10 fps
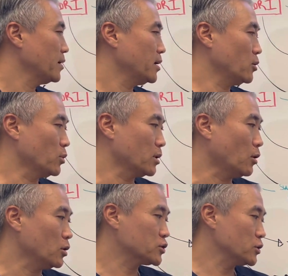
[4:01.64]
It will
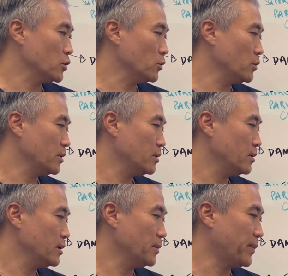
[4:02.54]
also
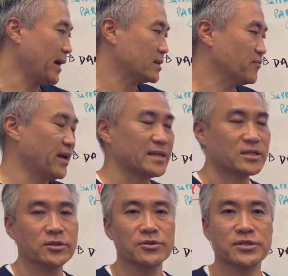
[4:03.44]
impact
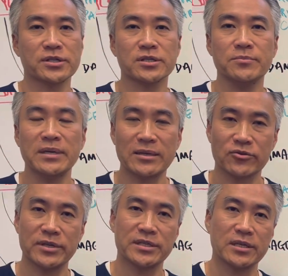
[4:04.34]
vascular system,
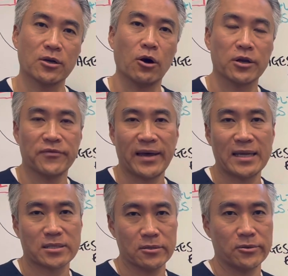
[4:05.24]
increasing
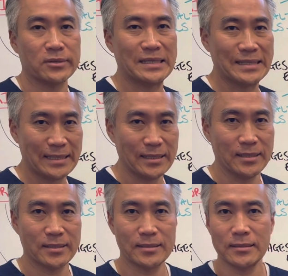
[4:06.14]
cardiovascular
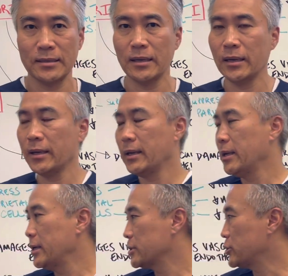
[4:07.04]
disease.
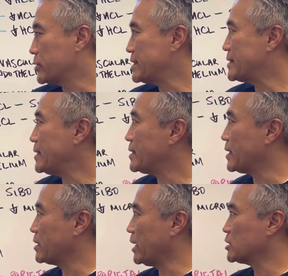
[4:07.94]
So you can see
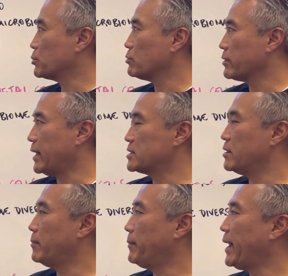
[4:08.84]
that H. pylori has
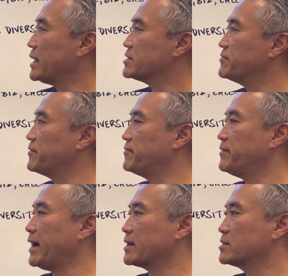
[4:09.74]
a massive
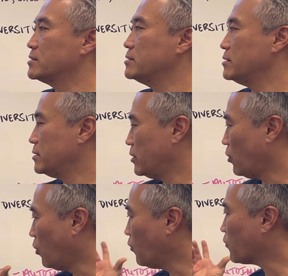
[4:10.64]
effect
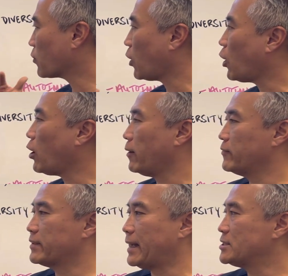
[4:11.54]
overall,
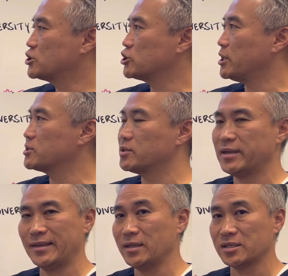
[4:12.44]
not just
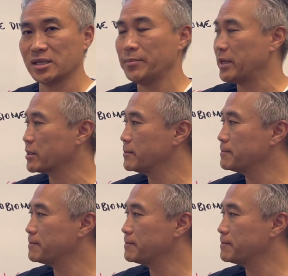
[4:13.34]
in the stomach.